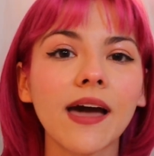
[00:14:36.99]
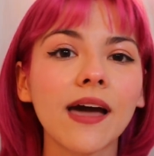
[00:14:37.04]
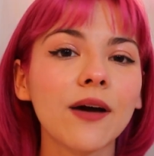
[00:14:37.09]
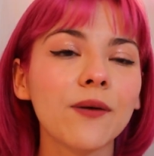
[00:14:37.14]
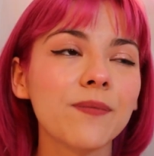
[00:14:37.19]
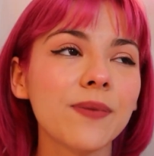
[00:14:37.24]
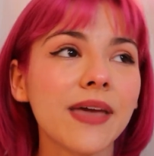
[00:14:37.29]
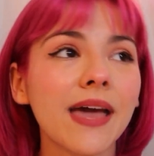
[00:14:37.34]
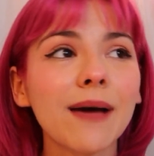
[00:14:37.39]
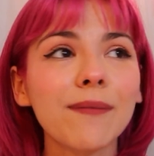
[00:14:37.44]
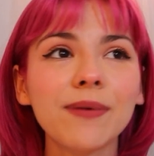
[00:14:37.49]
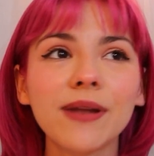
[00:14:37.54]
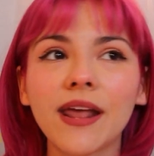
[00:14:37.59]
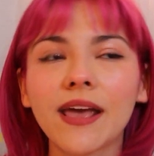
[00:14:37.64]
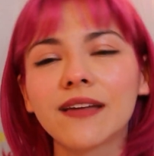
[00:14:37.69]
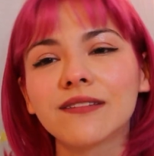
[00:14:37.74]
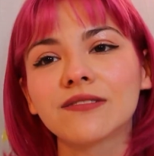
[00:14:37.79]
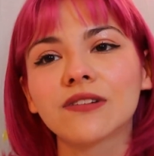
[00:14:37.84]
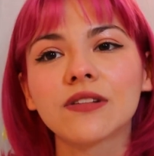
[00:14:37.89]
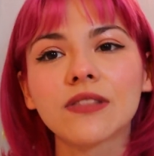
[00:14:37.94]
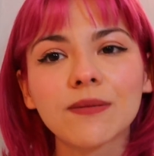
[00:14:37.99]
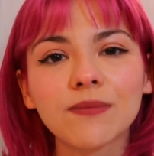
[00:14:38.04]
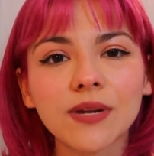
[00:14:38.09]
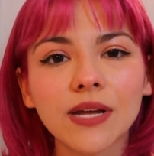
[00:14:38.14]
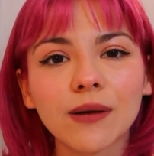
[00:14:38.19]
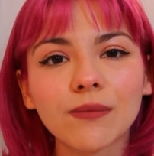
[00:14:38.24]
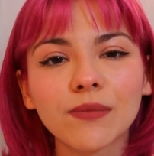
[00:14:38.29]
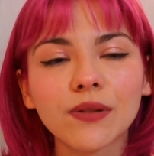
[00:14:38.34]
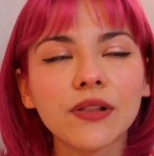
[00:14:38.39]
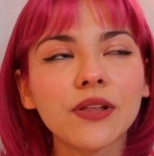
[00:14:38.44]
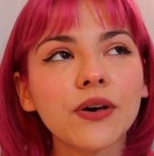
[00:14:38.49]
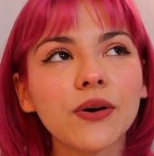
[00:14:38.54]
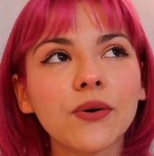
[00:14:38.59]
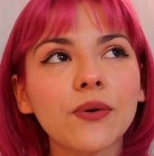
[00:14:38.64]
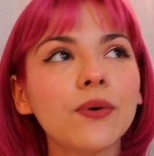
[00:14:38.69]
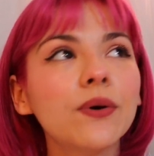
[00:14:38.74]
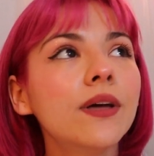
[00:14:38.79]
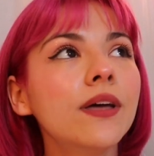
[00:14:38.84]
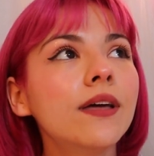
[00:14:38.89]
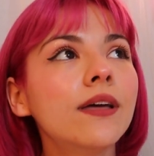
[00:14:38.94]
I'll be happy to answer them down
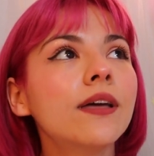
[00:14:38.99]
below.